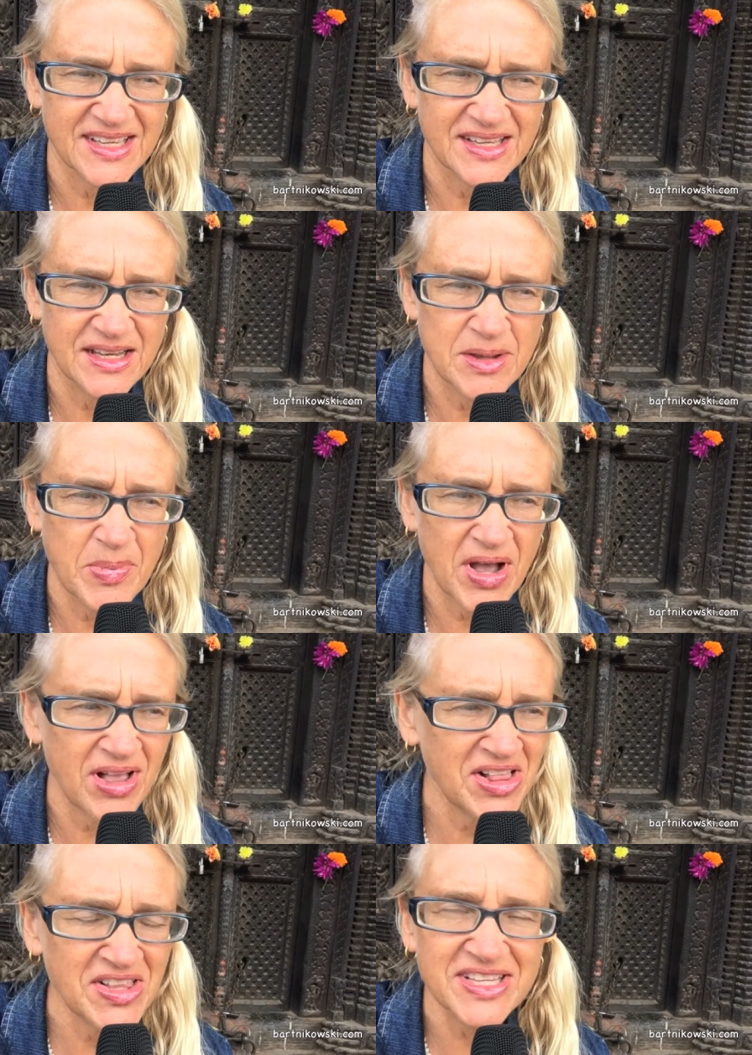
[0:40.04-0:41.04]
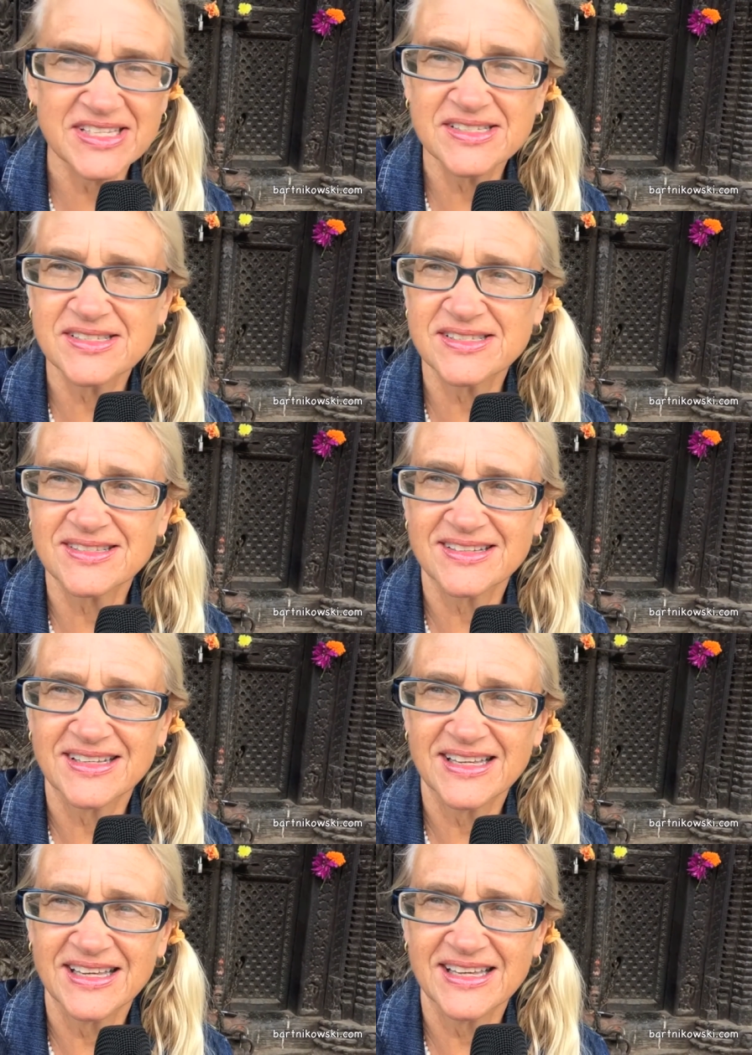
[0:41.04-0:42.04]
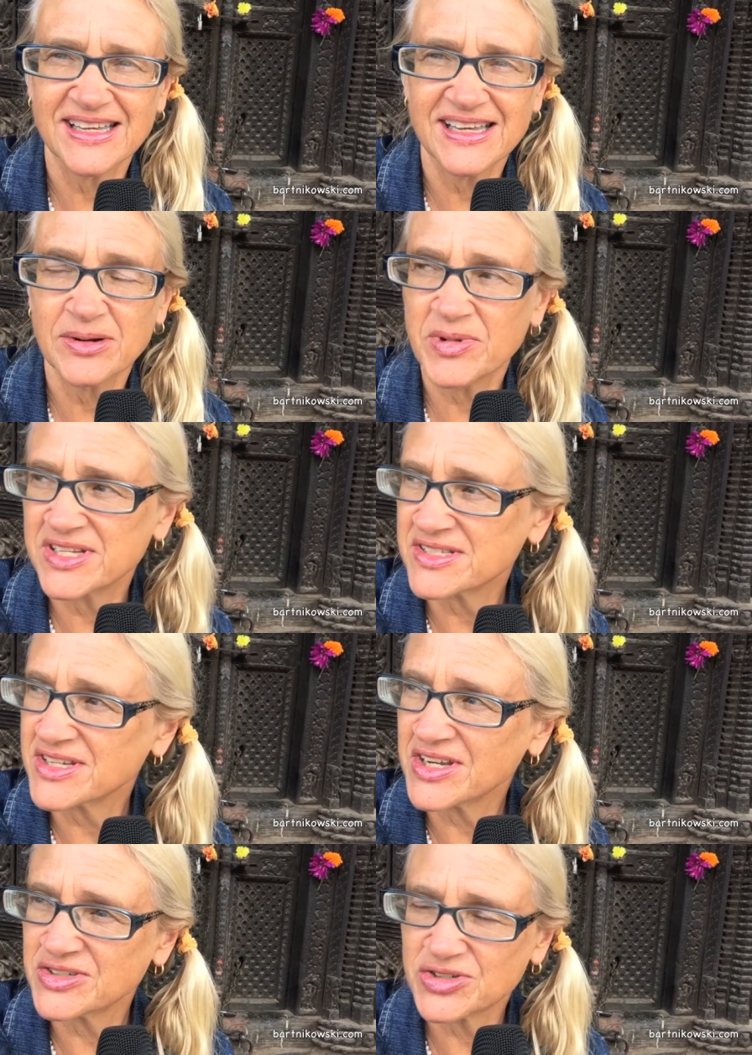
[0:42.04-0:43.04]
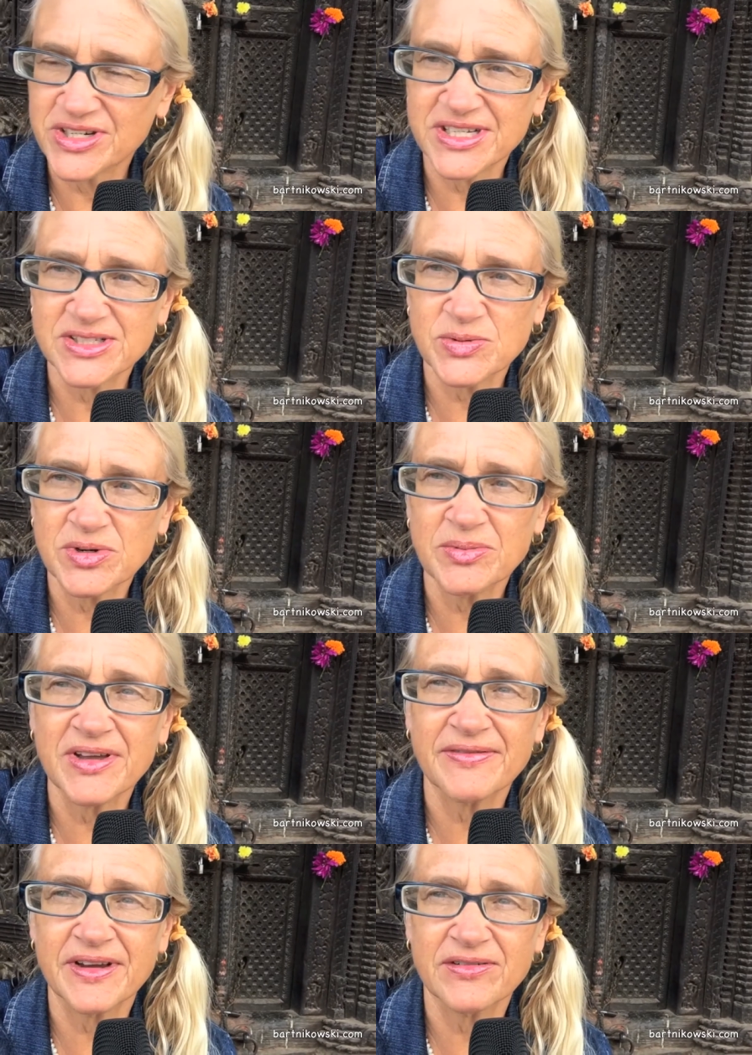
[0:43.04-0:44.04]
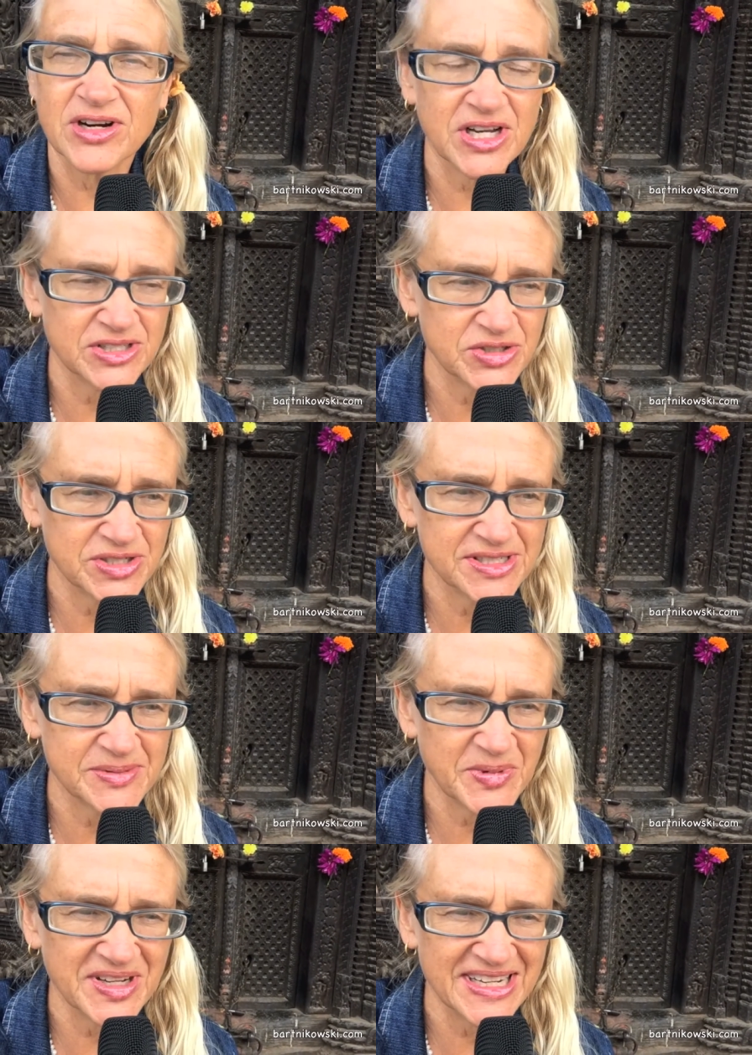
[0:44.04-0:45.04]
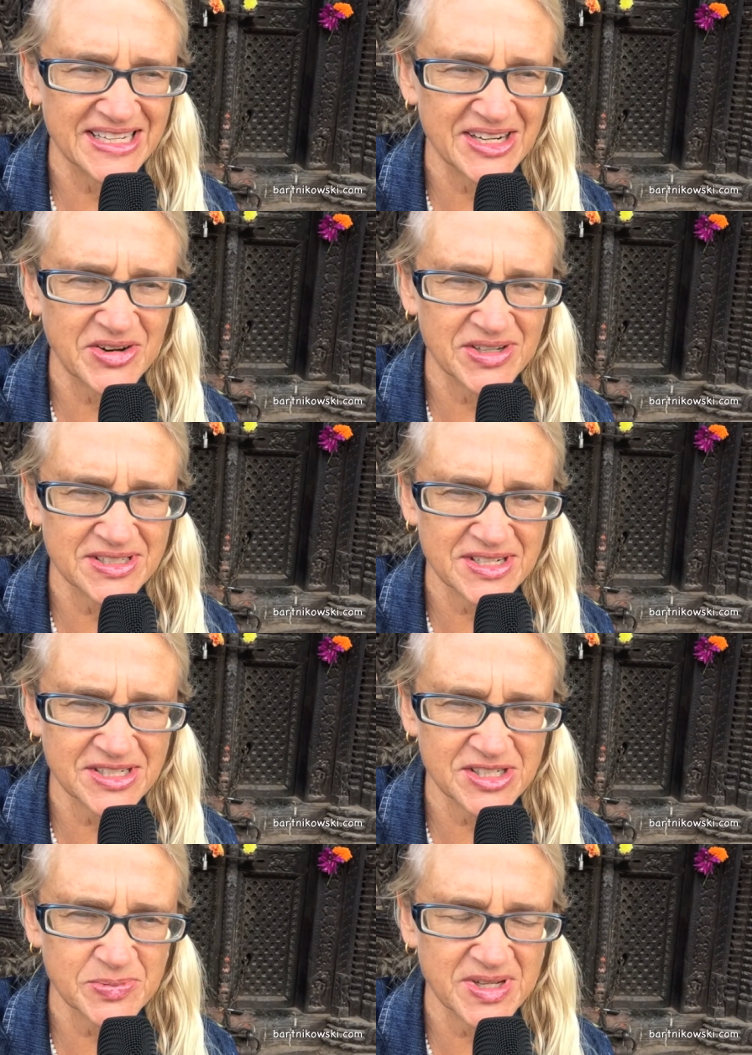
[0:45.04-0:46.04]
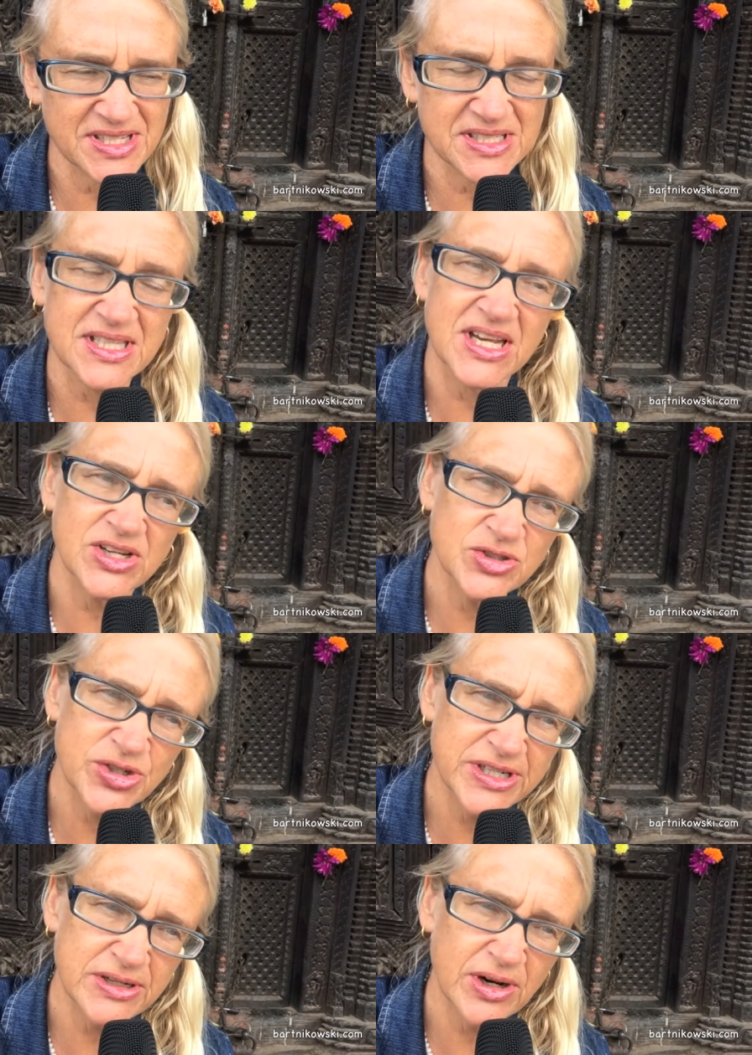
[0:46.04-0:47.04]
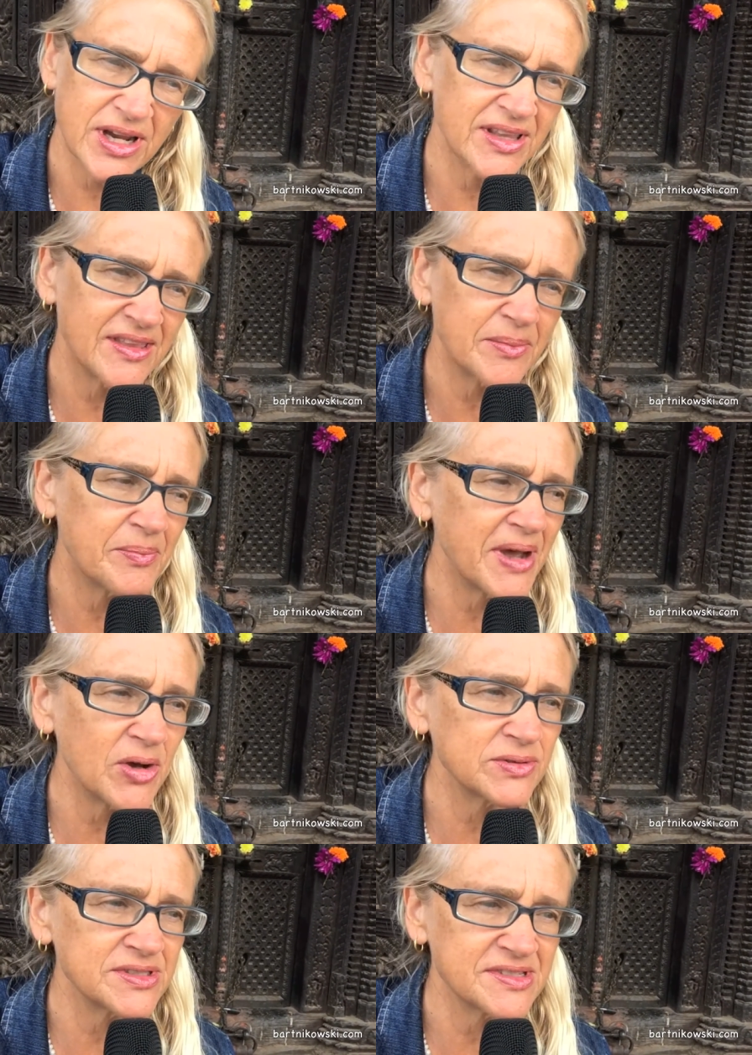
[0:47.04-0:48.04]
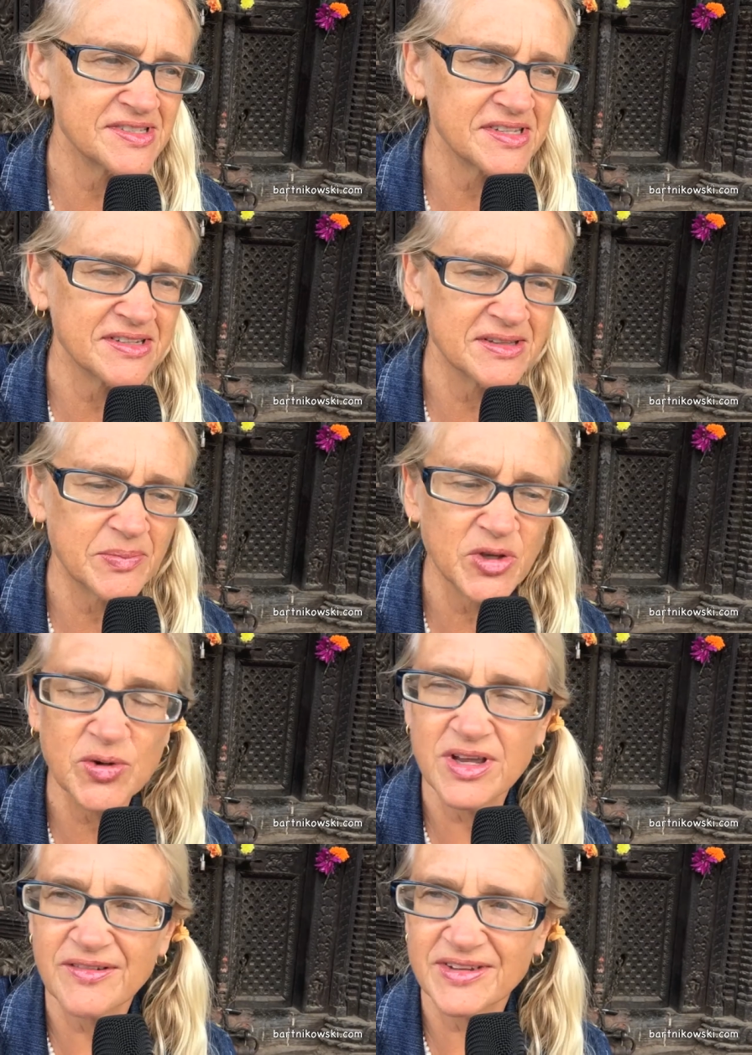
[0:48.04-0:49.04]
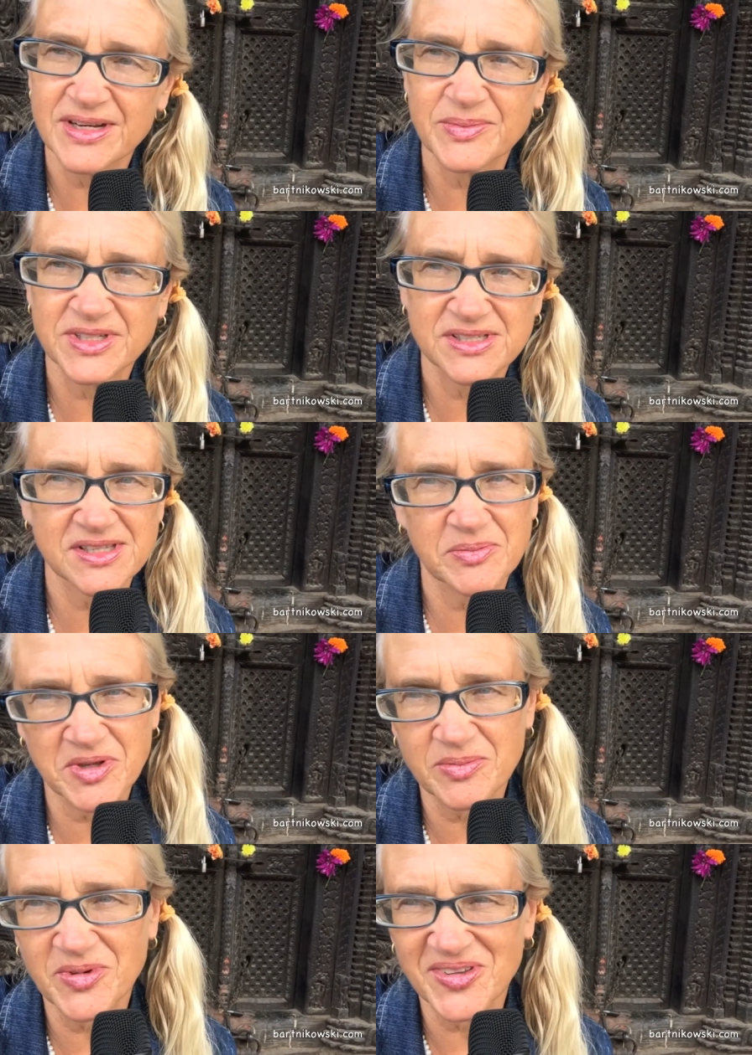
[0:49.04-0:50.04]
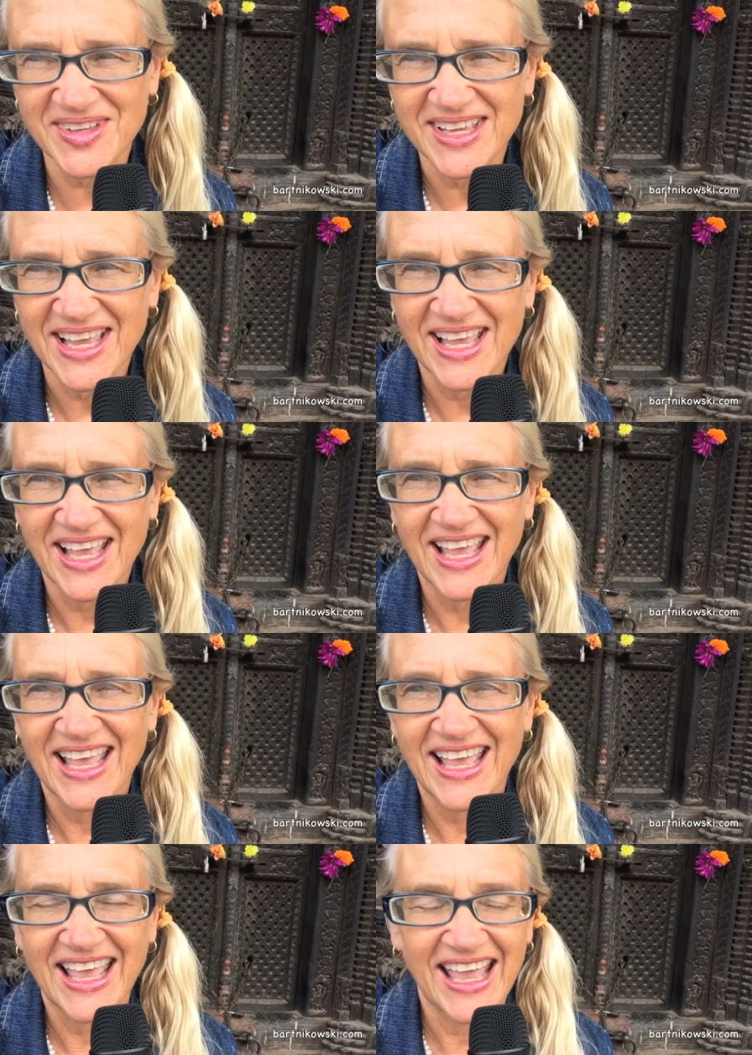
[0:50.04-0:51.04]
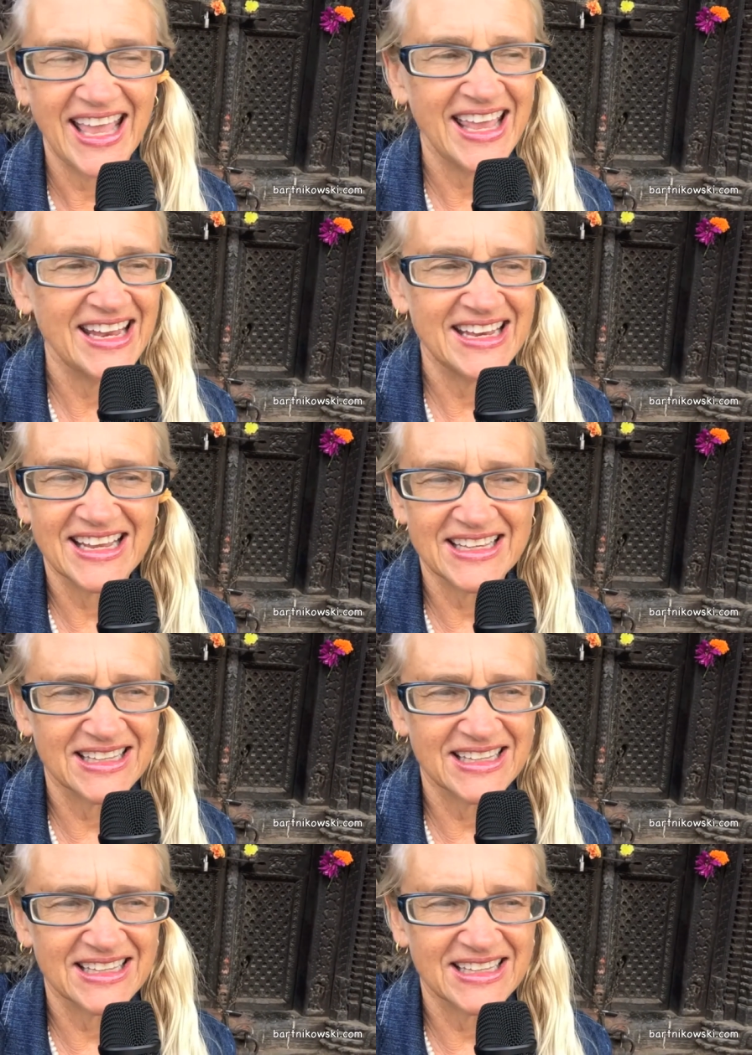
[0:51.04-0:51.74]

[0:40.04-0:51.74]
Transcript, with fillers: Nepal is an amazing country. It's one of my favorite countries, but you know, it's not just because of the country and the mountains and the beauty of it, but it's the people. And